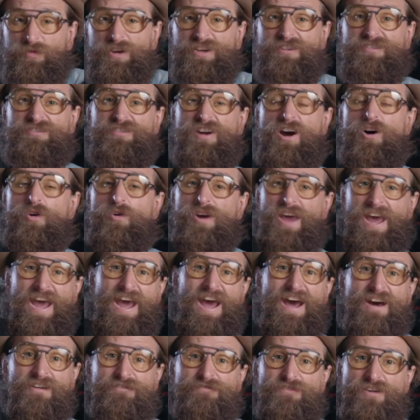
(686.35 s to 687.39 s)
we don't
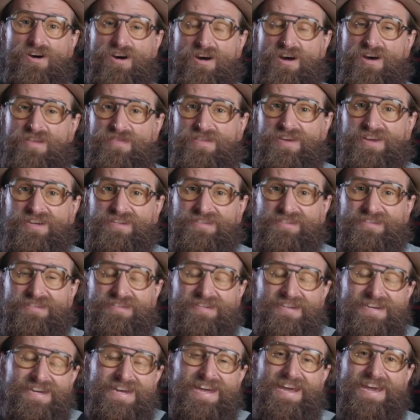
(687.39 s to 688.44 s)
have on
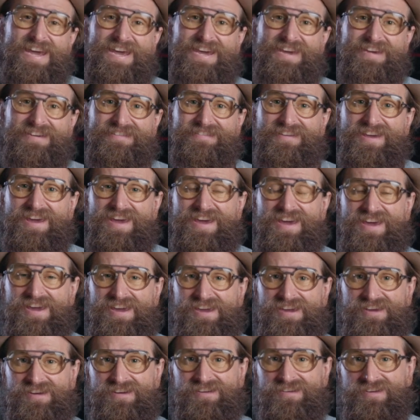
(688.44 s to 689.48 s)
this is
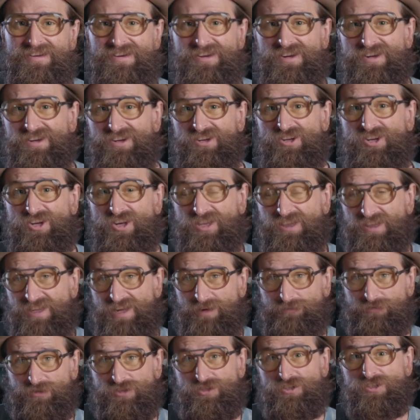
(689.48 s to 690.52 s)
a
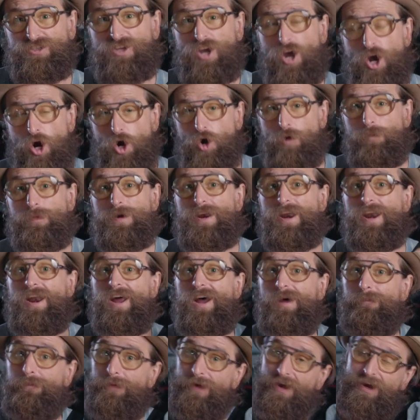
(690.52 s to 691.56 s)
clip to just open it
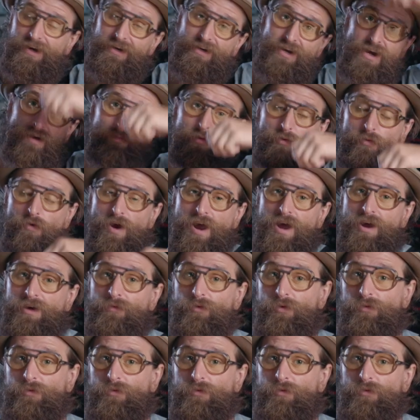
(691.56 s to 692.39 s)
up and come around.